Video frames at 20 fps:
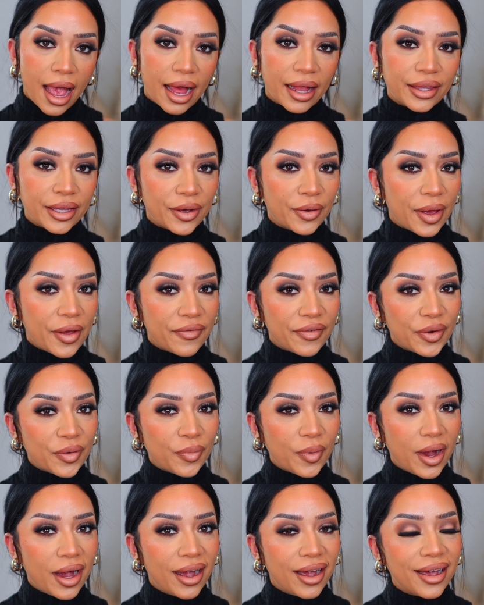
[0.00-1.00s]
Hello
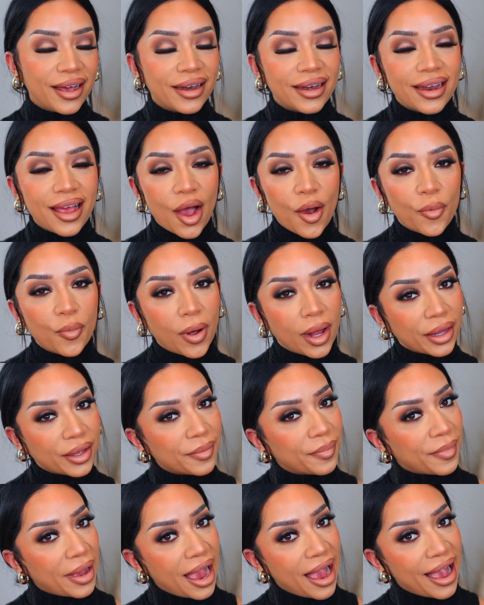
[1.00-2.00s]
everyone,
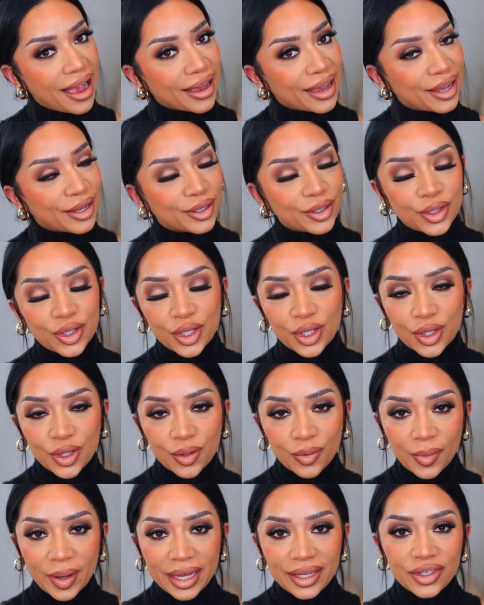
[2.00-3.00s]
welcome back
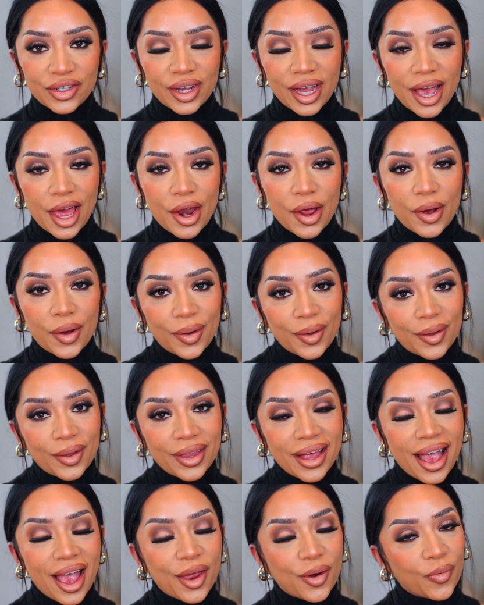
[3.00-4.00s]
to my
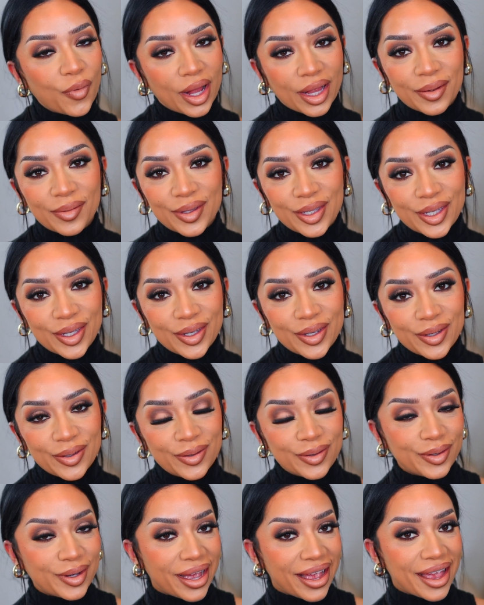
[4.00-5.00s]
channel and welcome
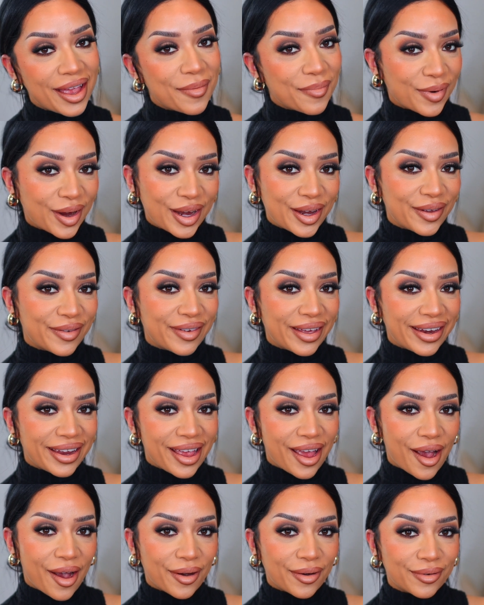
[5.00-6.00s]
to a brand new
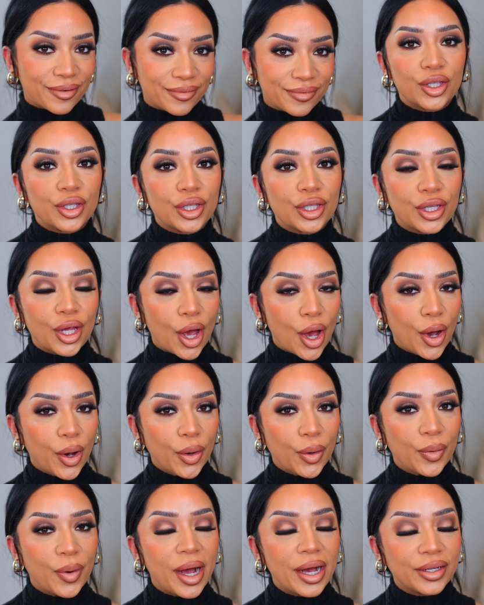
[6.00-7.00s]
video.
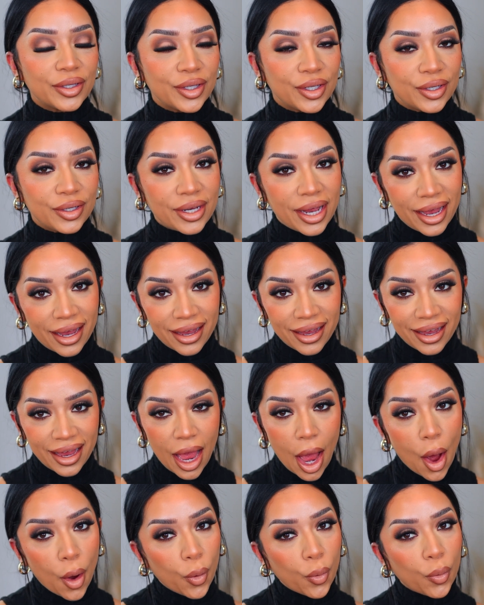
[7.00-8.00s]
So
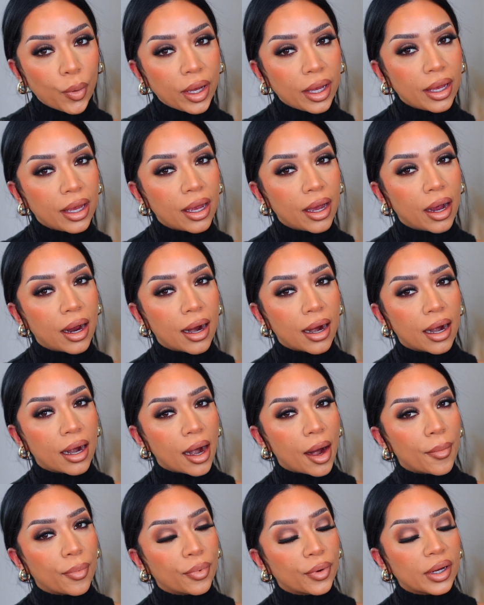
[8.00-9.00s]
today we
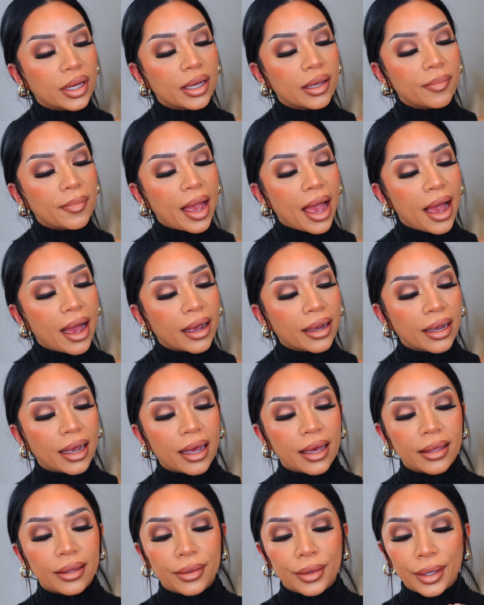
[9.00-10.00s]
are bringing
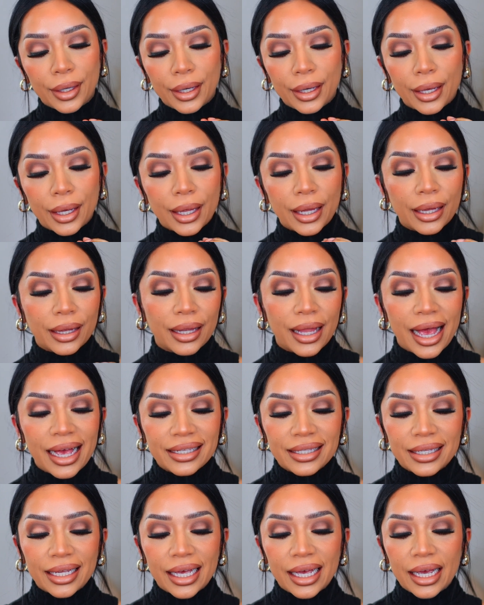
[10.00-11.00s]
back the
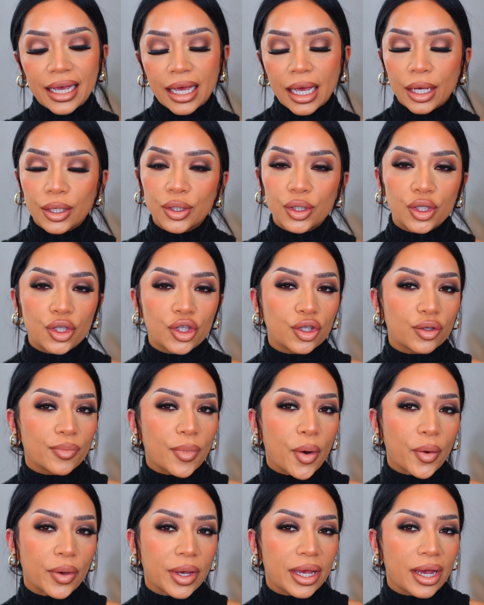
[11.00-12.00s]
classic
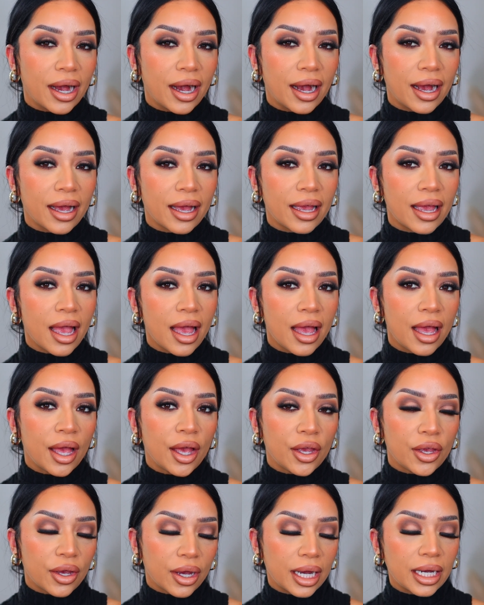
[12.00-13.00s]
smoky eye.
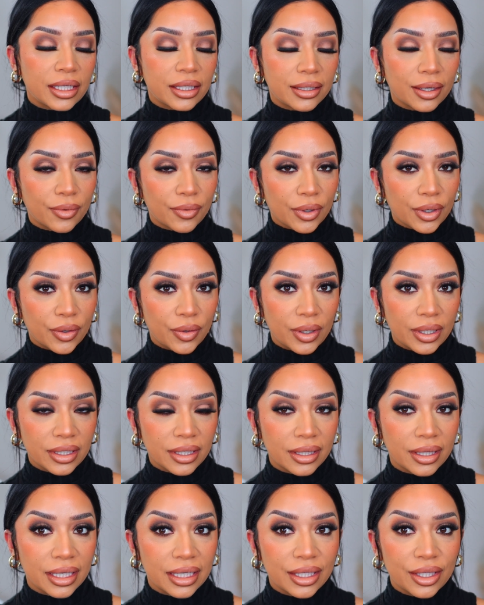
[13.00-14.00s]
You guys
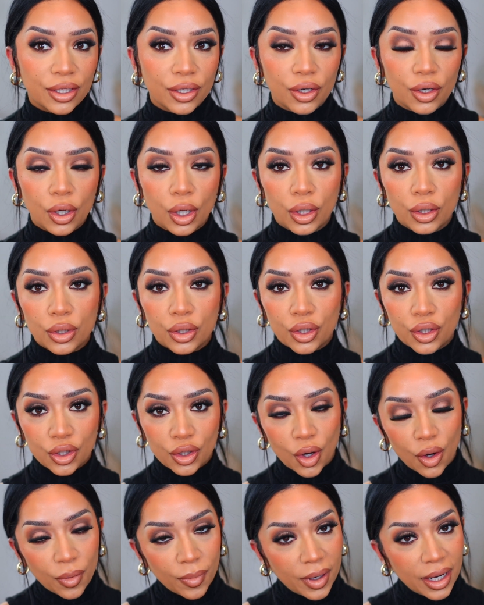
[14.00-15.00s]
requested this look
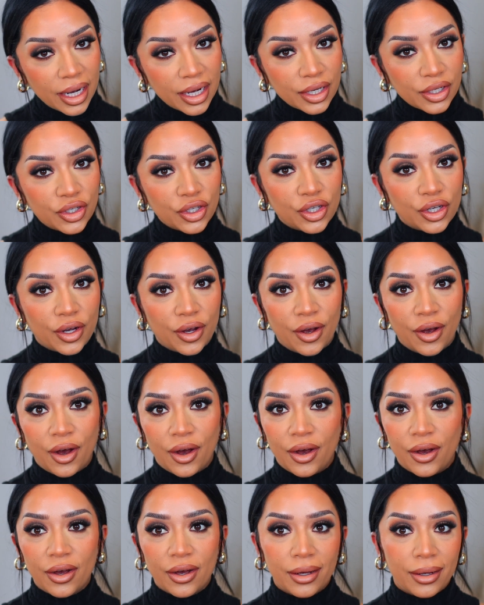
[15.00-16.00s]
so much
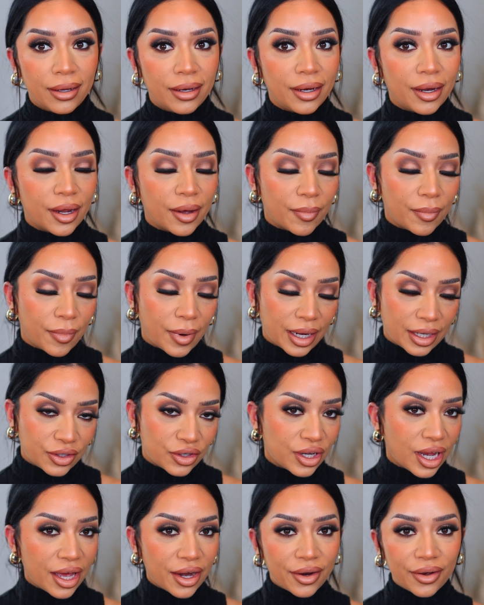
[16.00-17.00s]
on my
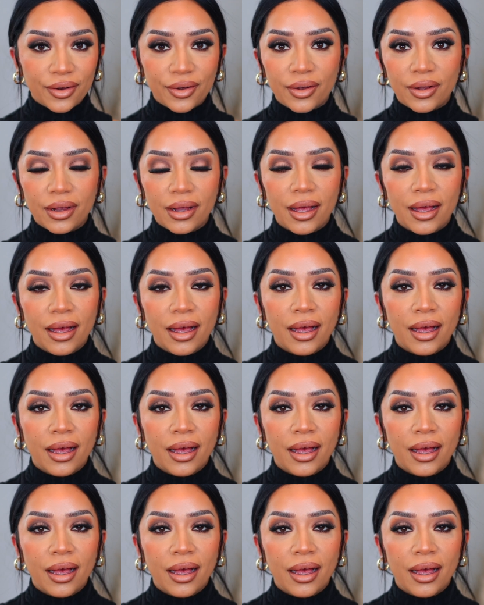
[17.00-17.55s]
channel.